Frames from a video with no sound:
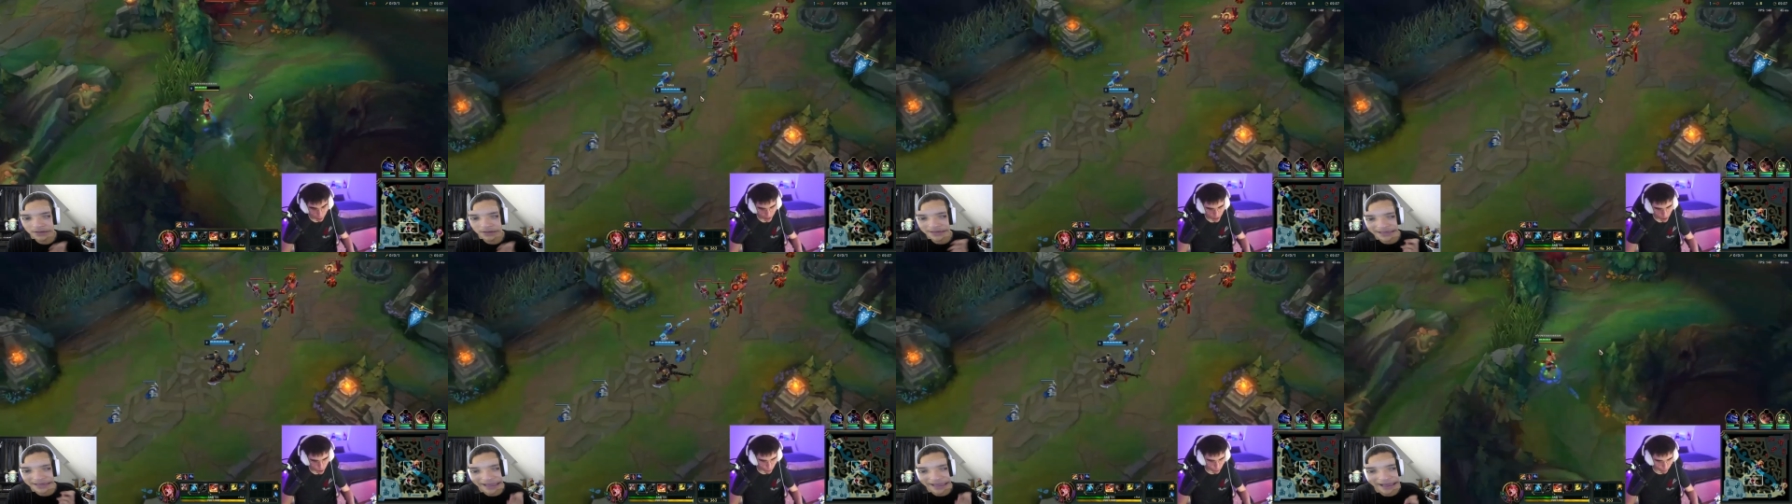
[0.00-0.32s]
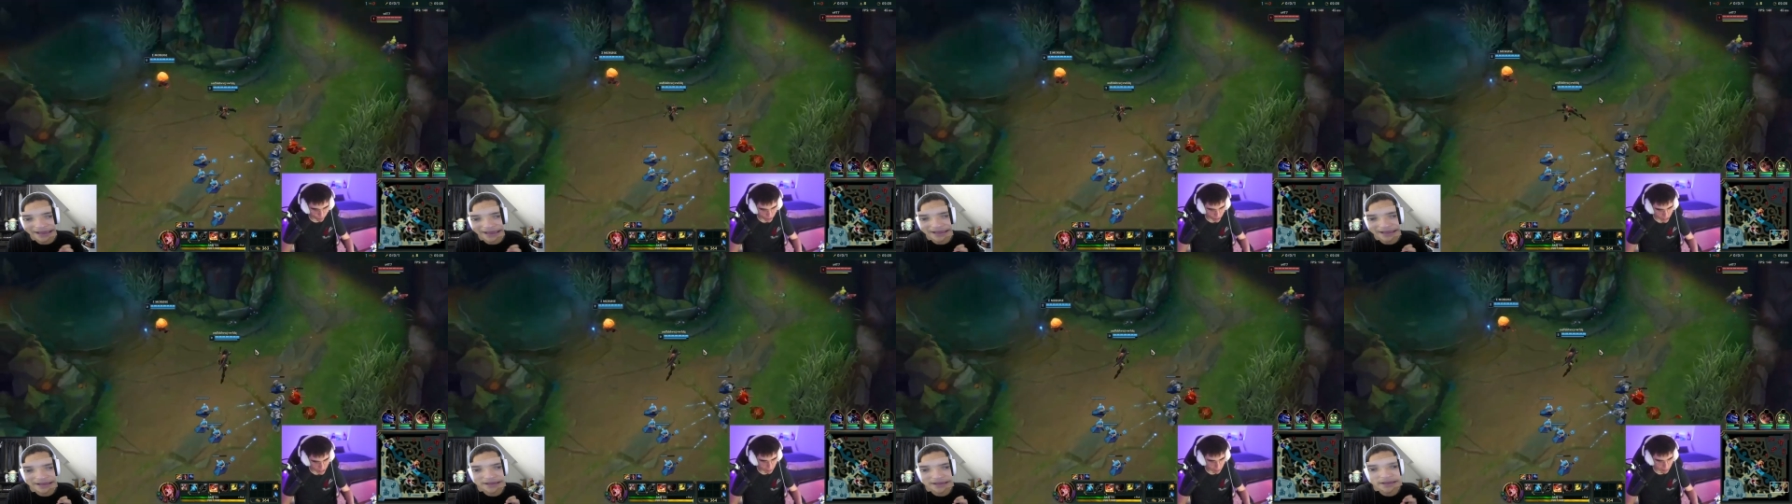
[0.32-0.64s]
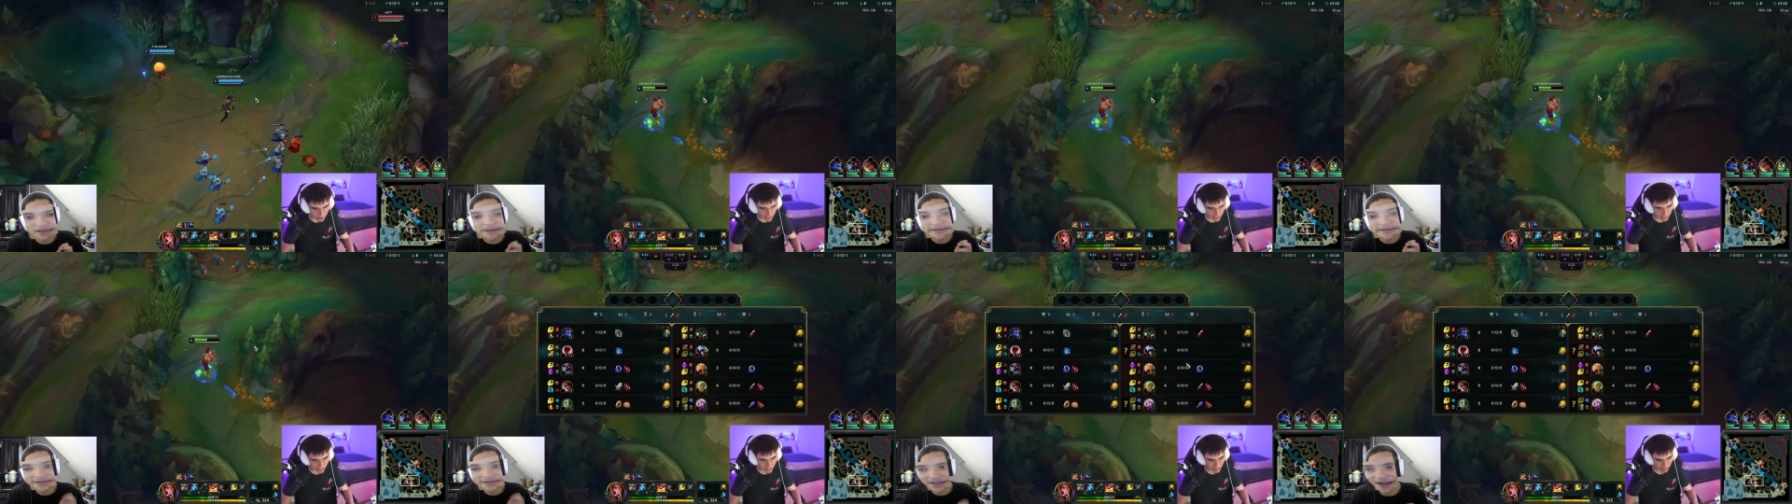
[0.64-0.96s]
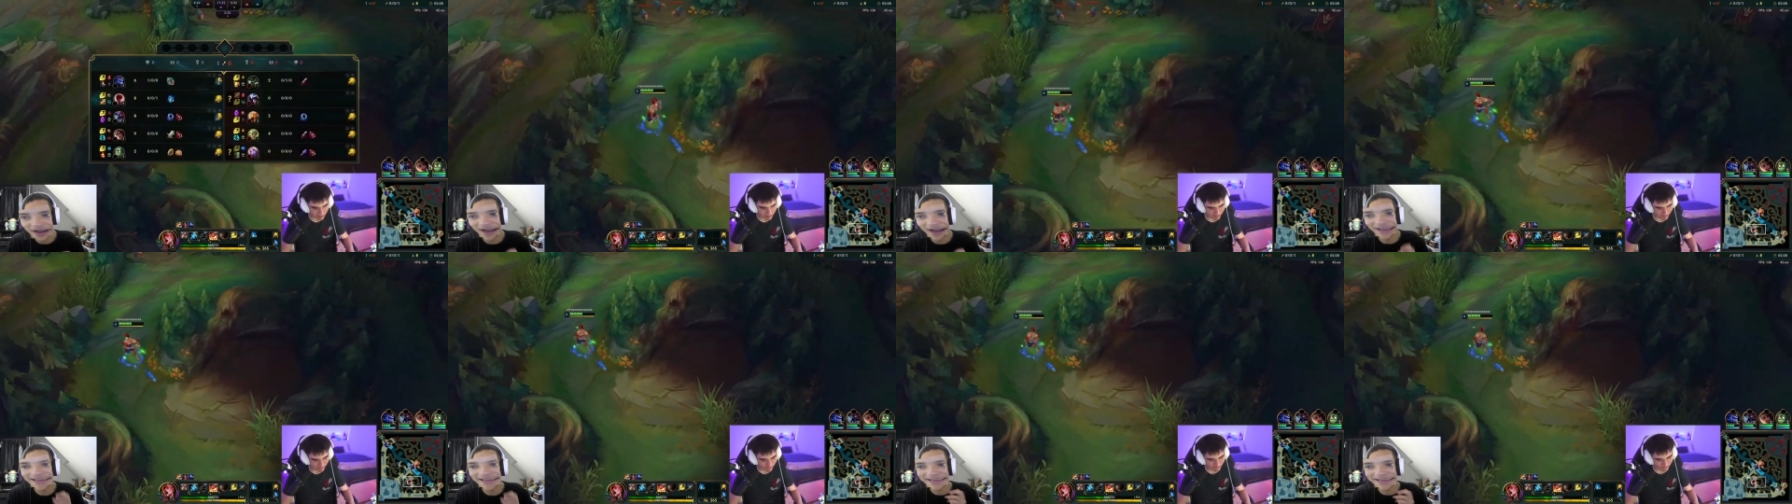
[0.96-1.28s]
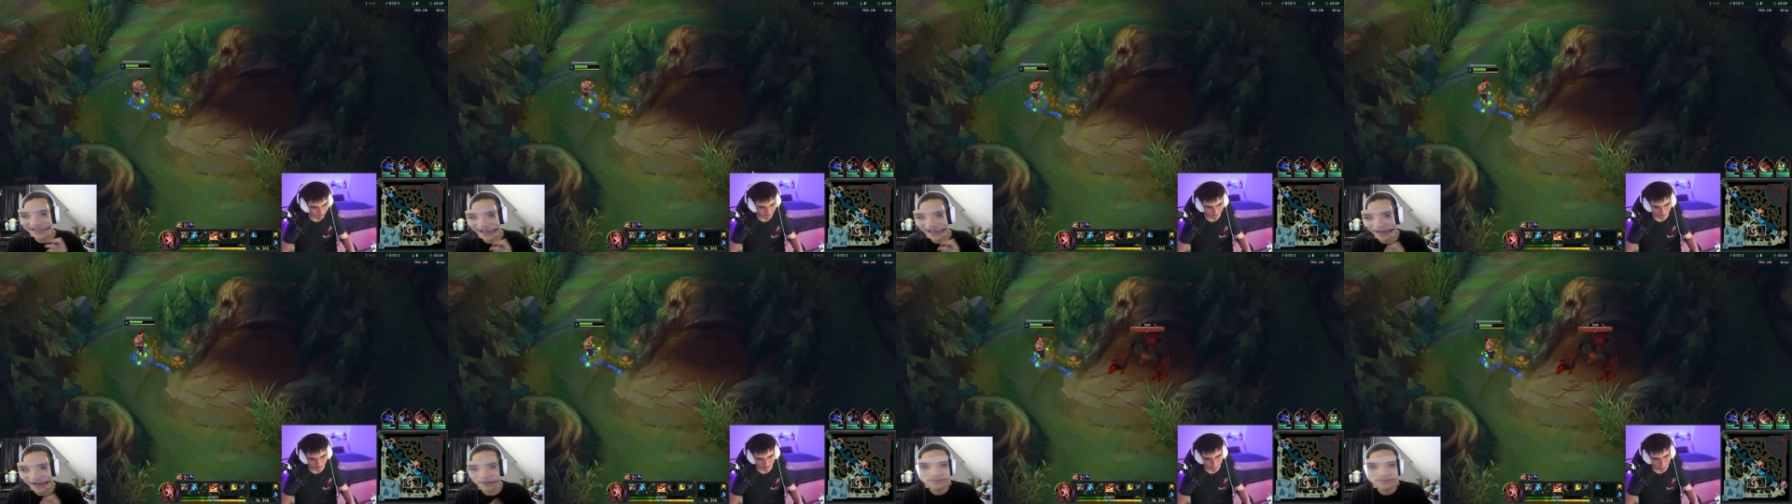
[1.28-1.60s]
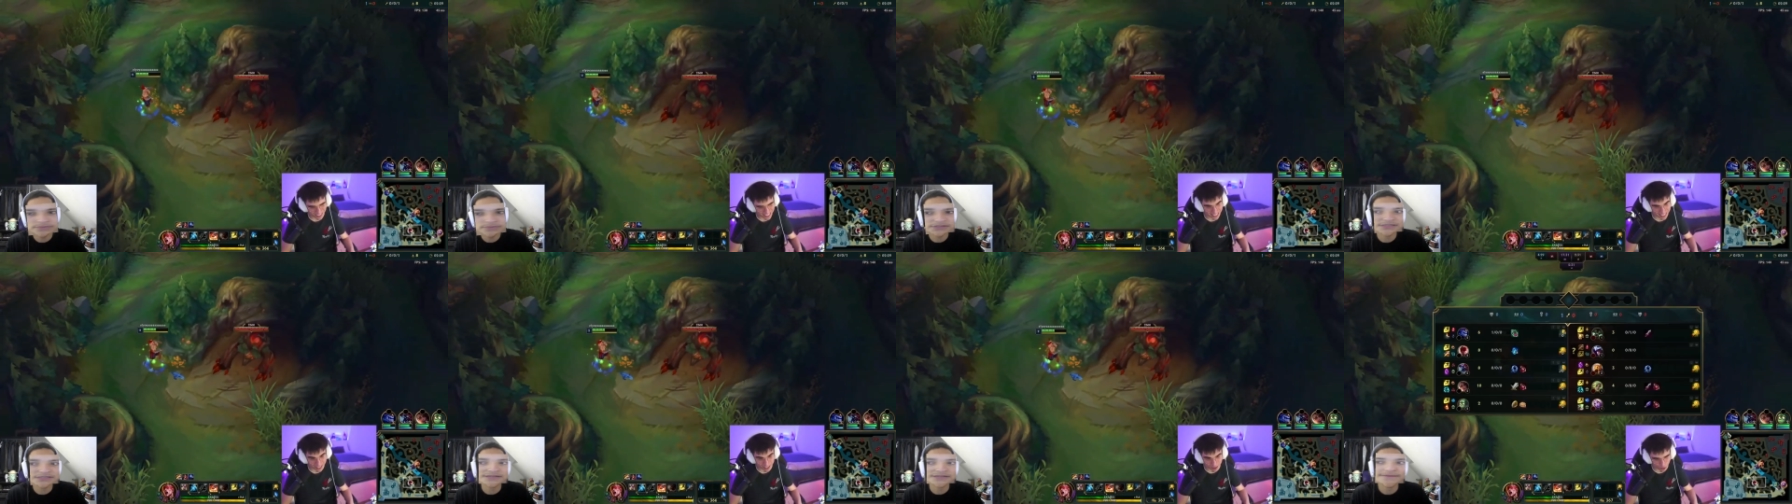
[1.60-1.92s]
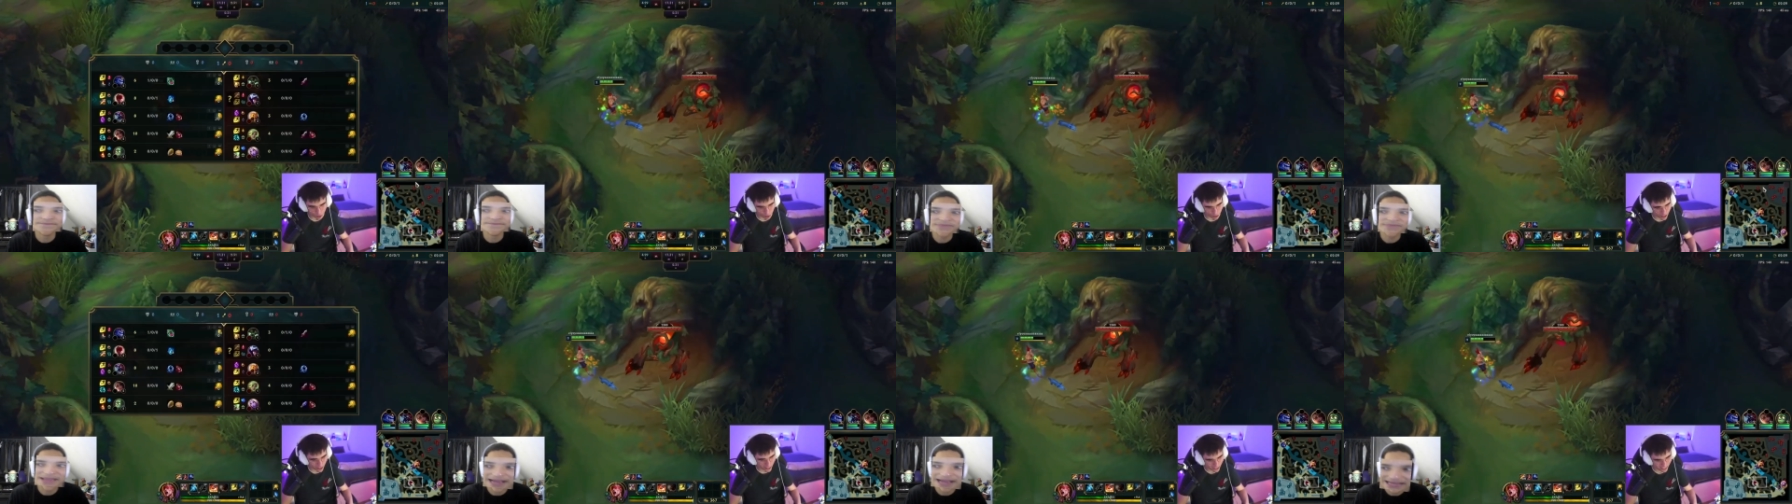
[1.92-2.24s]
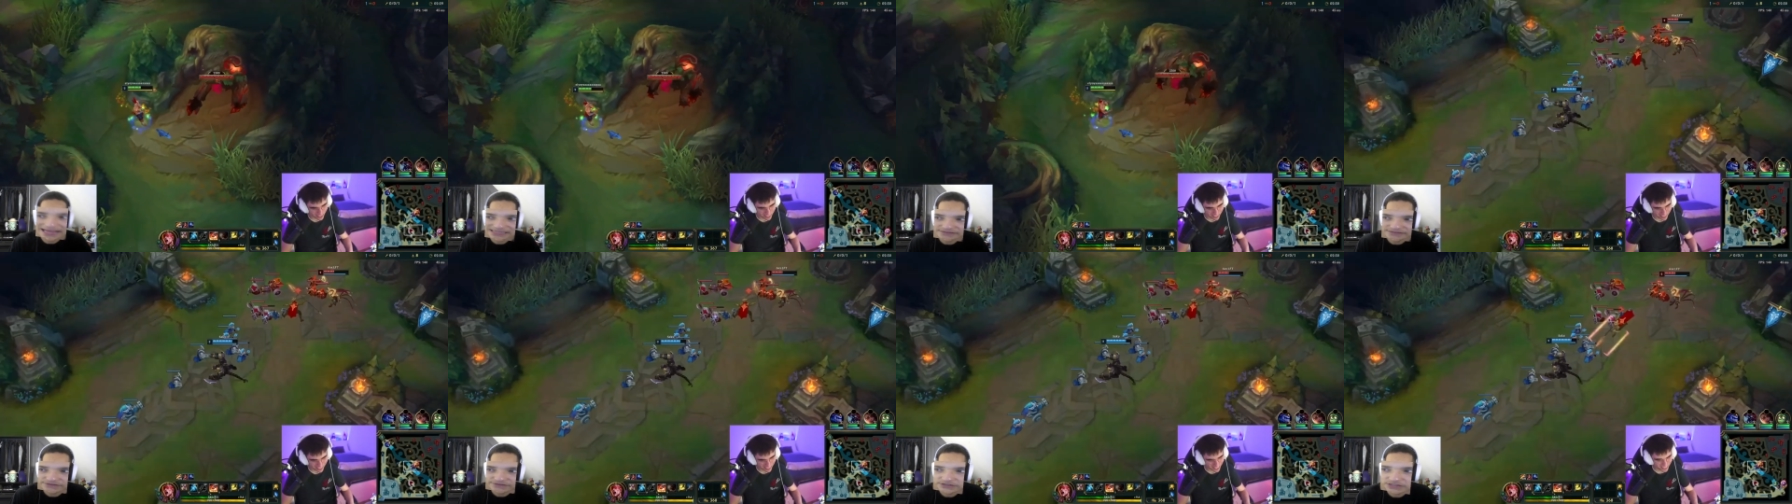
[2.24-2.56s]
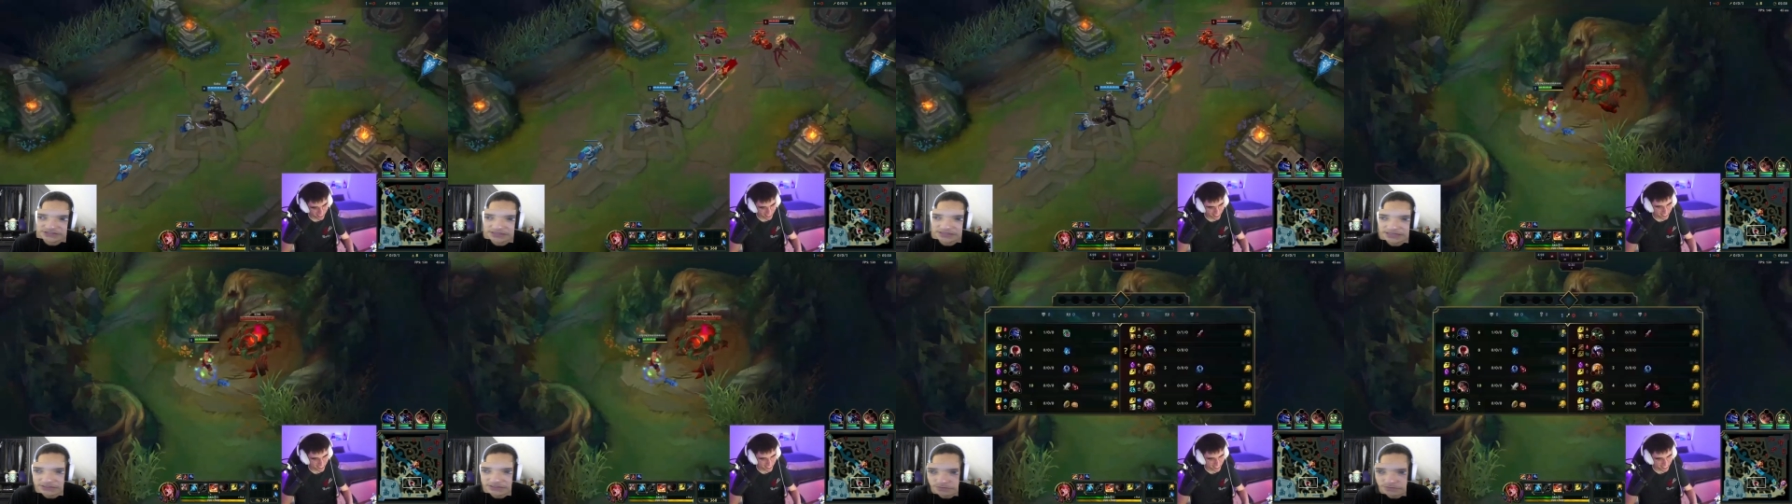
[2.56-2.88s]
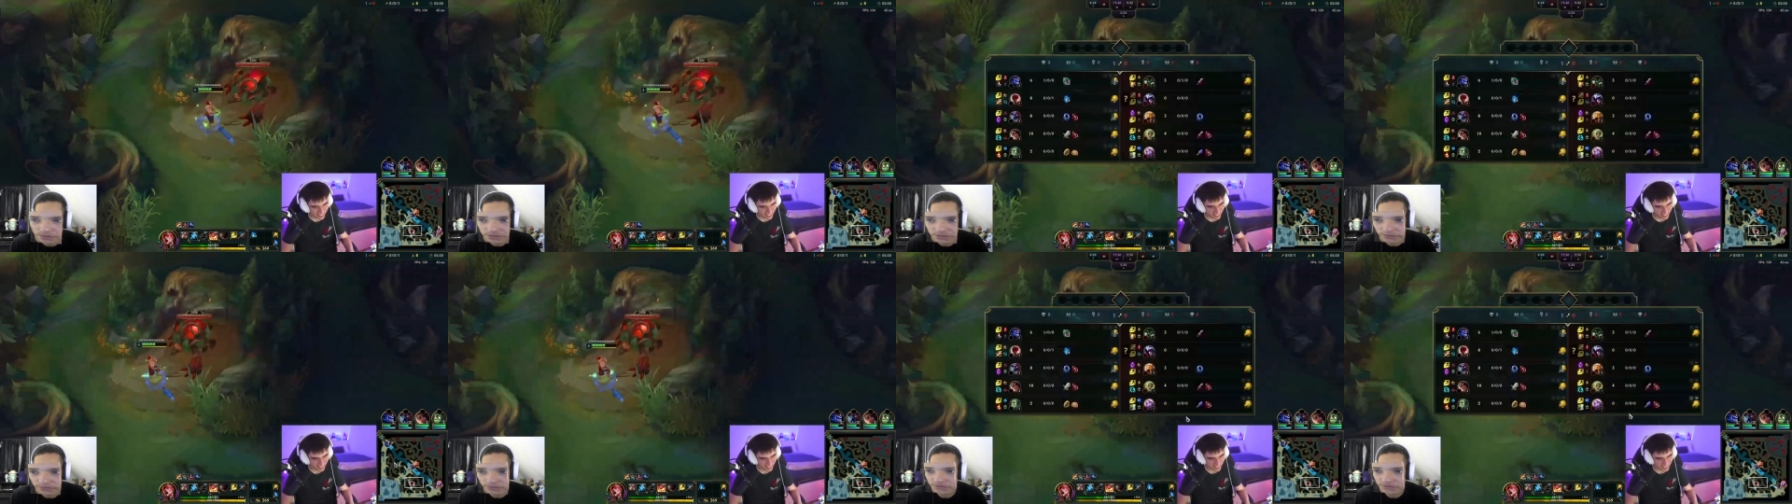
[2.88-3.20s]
cap, kite camps as efficiently as possible.